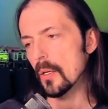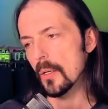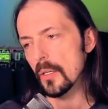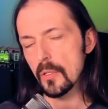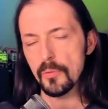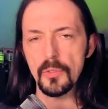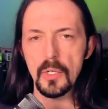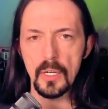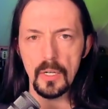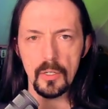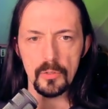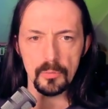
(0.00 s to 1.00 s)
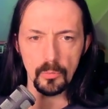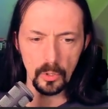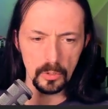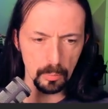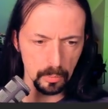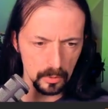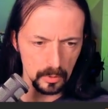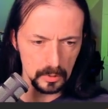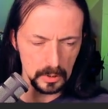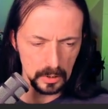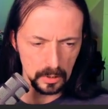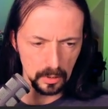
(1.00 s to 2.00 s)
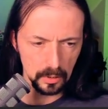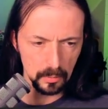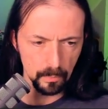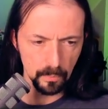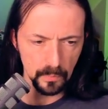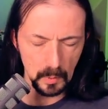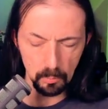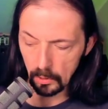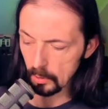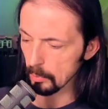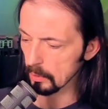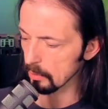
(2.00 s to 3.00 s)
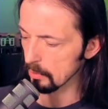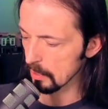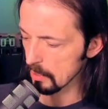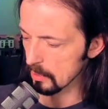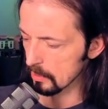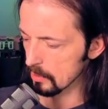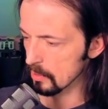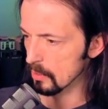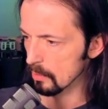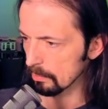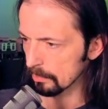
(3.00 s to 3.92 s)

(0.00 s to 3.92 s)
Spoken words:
If you have multiple conditions